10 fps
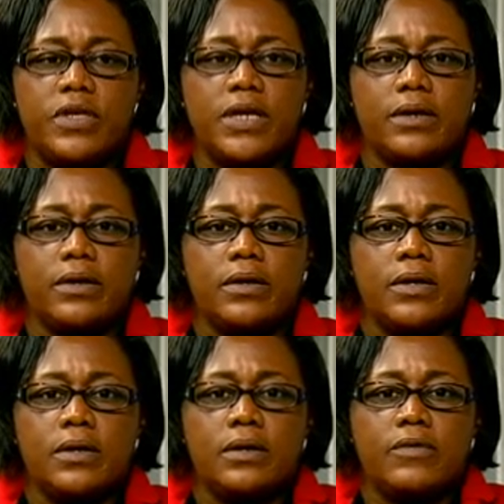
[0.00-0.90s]
here,
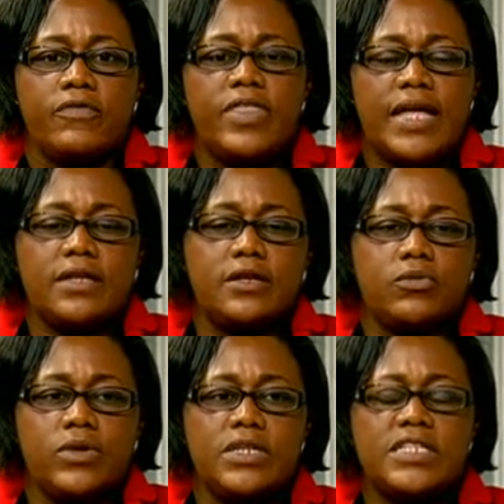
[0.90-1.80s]
that could
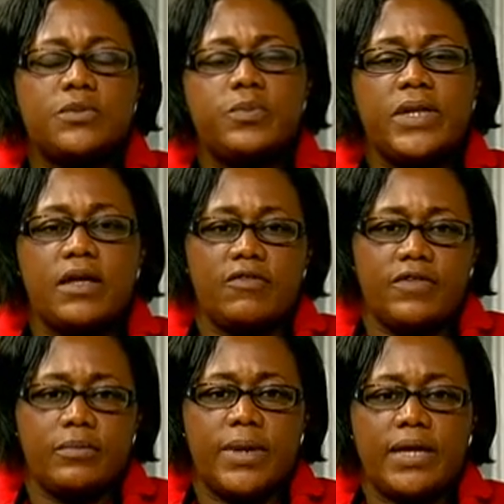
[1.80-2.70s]
really spill off
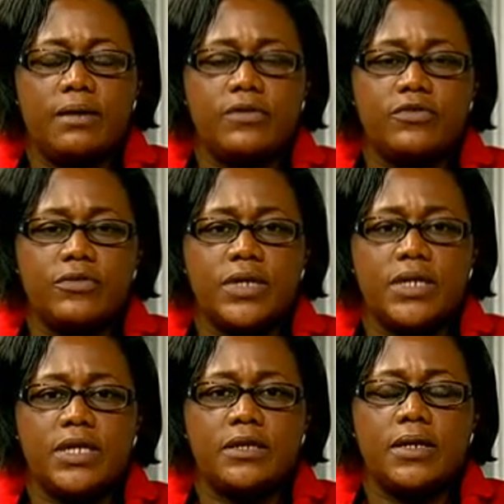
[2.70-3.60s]
in my country,
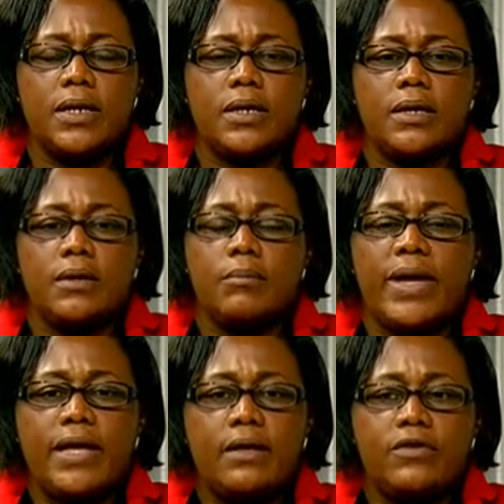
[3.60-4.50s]
and that
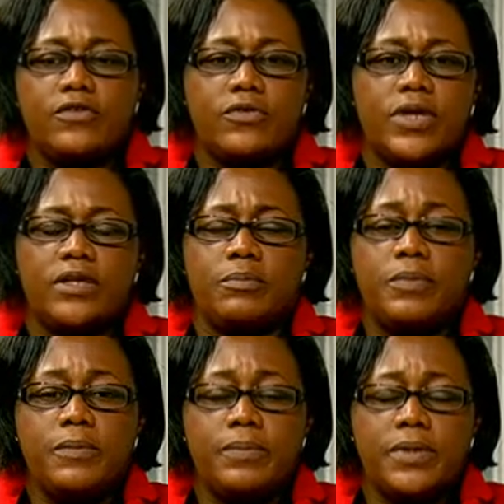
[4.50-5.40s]
my country and the
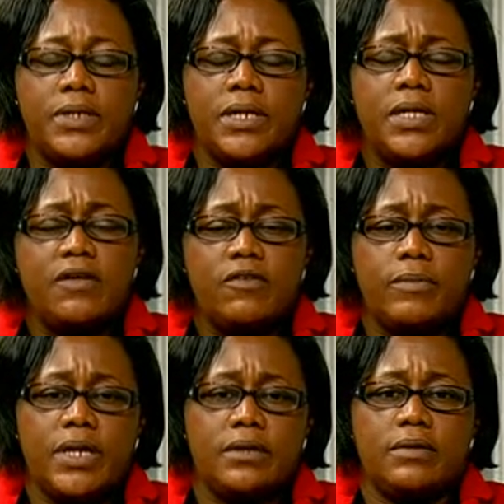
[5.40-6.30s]
people, the
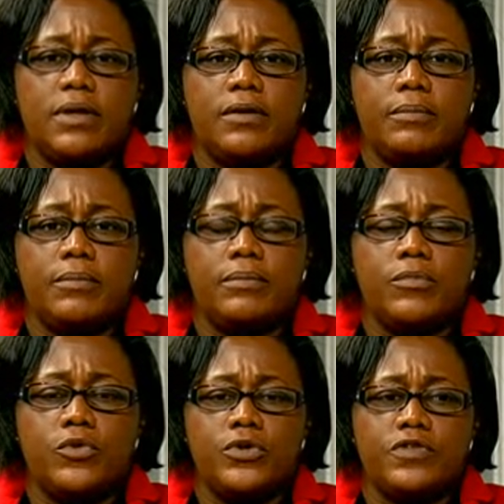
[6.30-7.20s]
government,
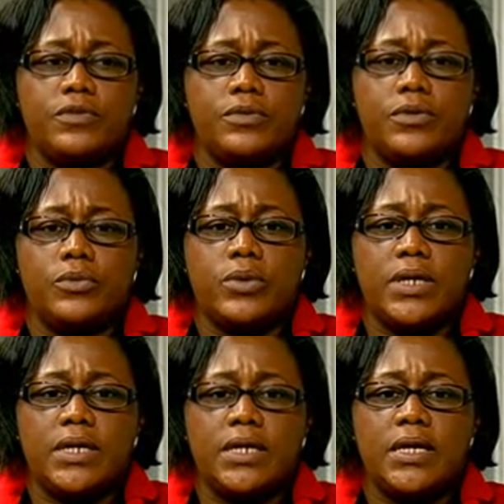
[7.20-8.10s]
more so could
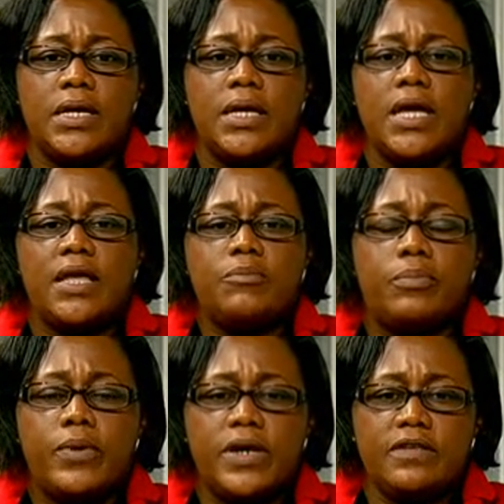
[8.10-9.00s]
really
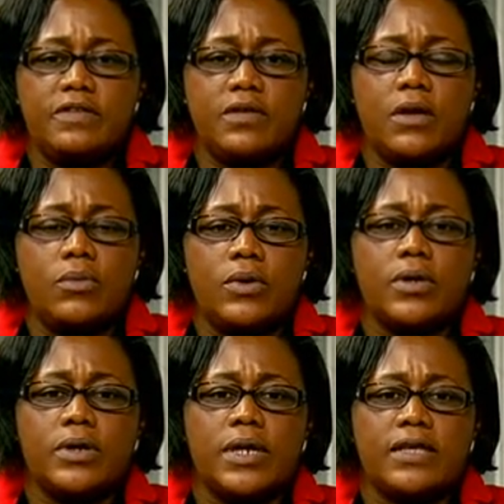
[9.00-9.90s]
embrace our
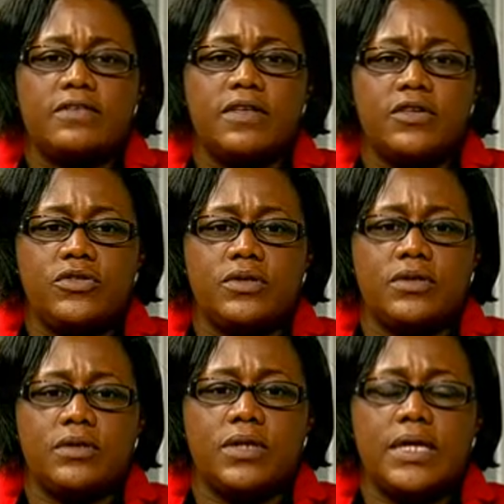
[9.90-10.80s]

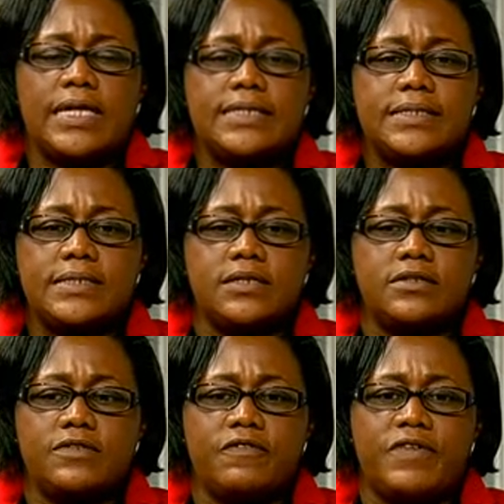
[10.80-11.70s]
organization in
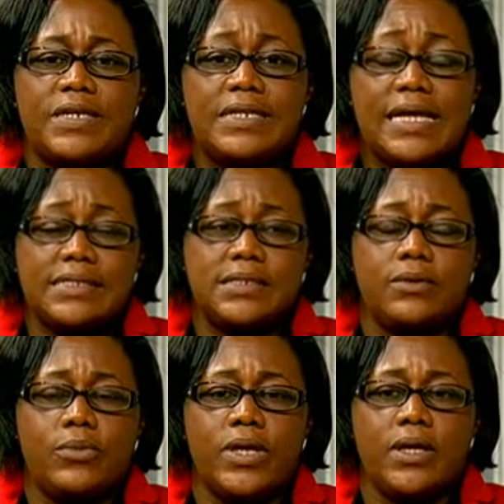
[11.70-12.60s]
such a
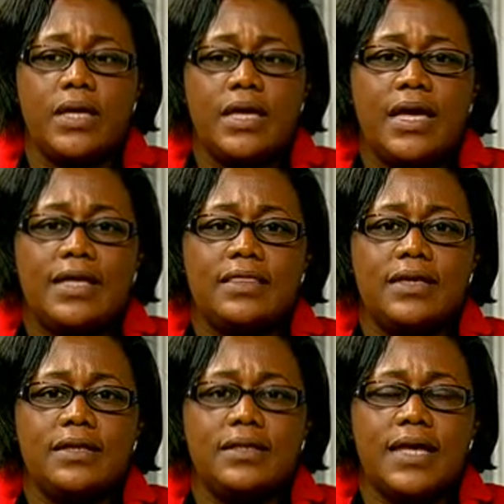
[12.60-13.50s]
fantastic way. I
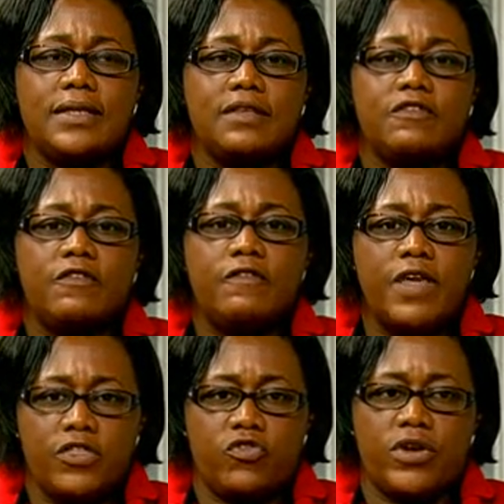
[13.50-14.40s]
think that is
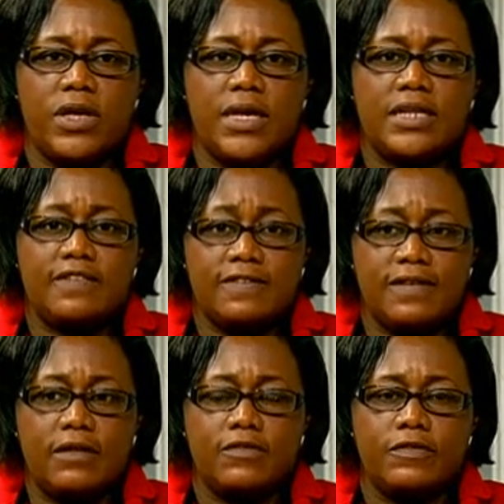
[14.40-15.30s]
victory in
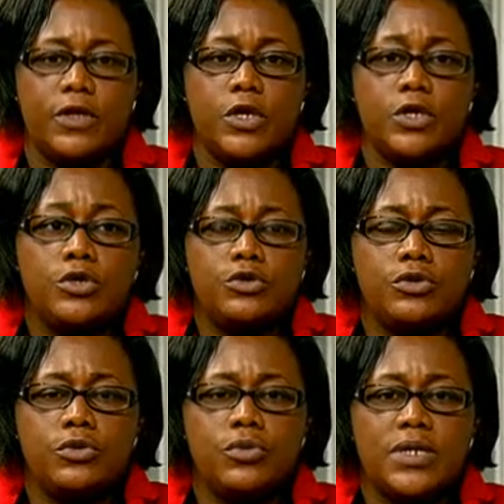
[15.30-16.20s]
itself, to
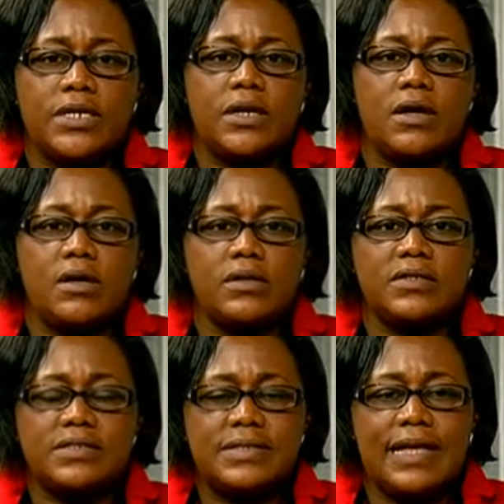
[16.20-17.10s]
know that all
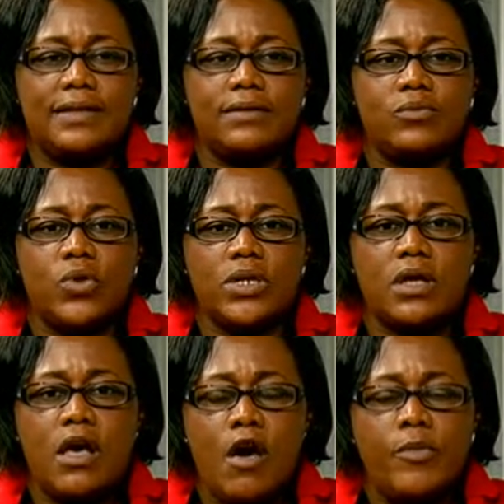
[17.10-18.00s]
stand on one
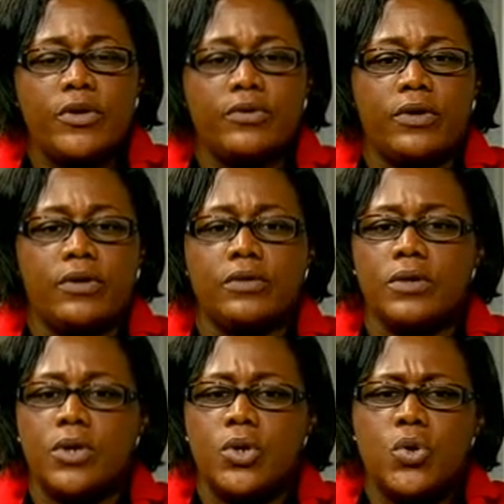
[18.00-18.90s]
common ground,
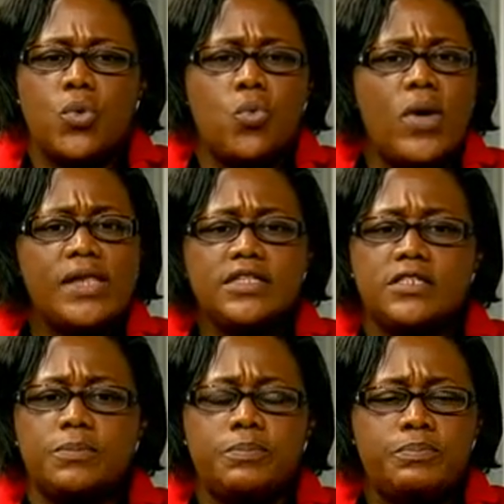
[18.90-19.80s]
well
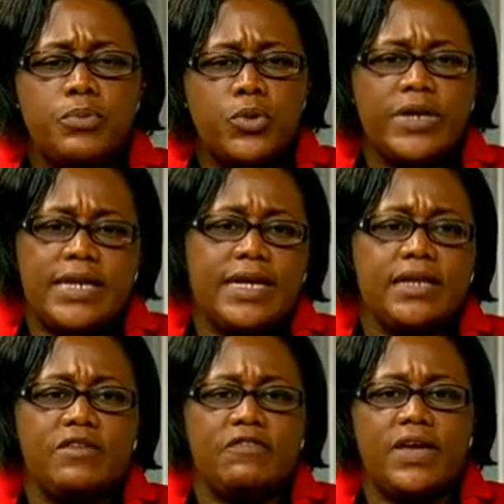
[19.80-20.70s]

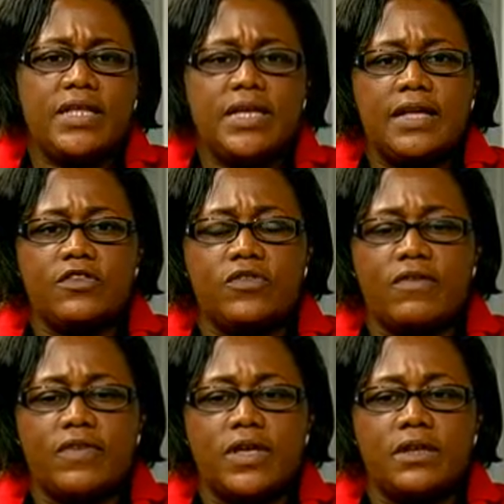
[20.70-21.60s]
supporting the fight against
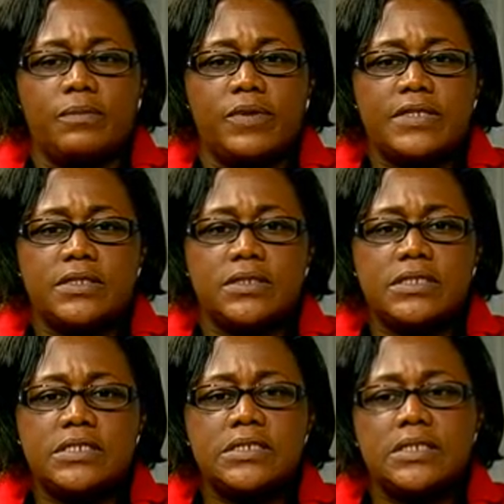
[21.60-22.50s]
trafficking in person.
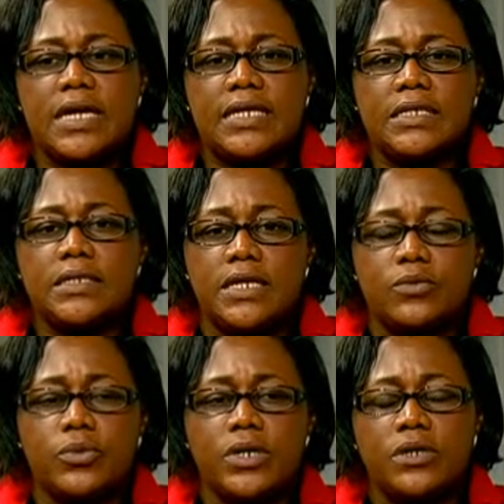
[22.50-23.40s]
This is the kind of
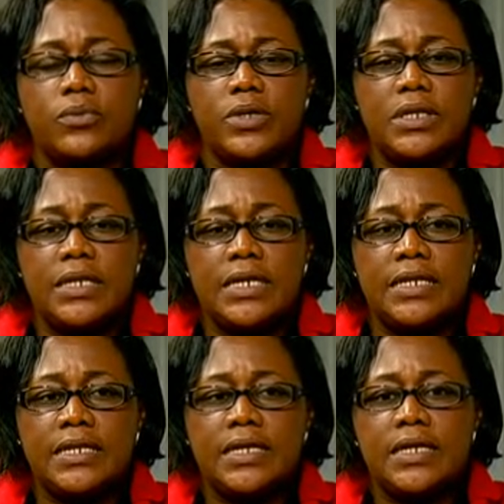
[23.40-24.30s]
network that we need